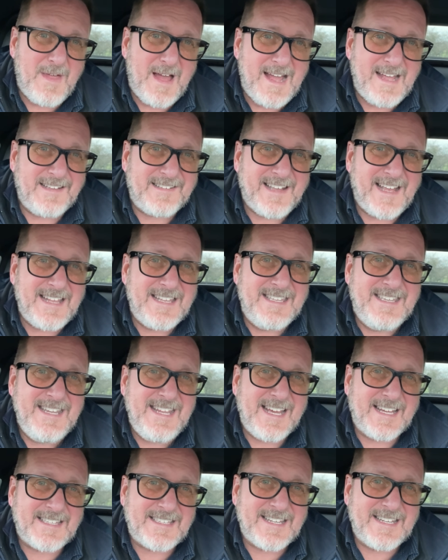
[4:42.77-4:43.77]
That is
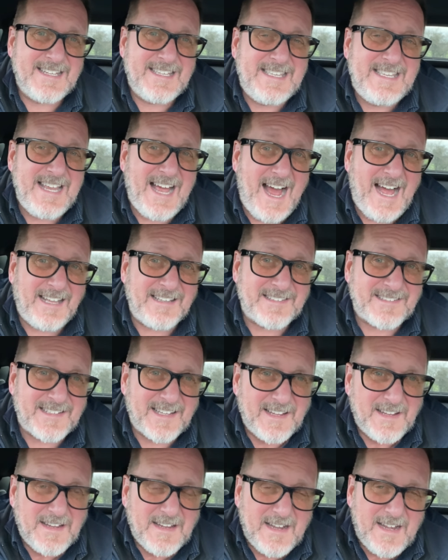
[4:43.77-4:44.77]

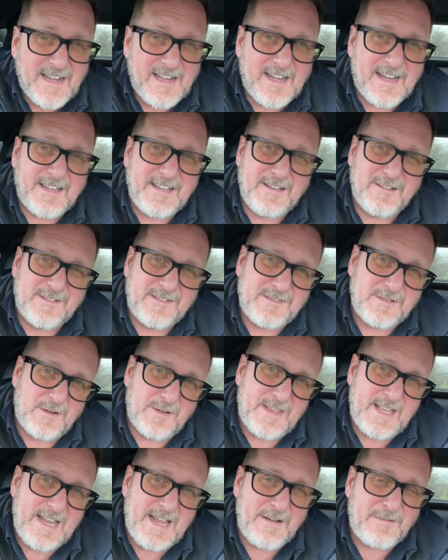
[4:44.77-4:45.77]
Dietadaz, and he'll
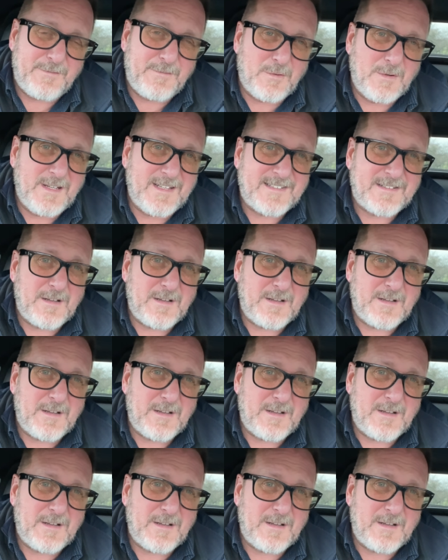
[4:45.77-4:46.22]
sort that out for you.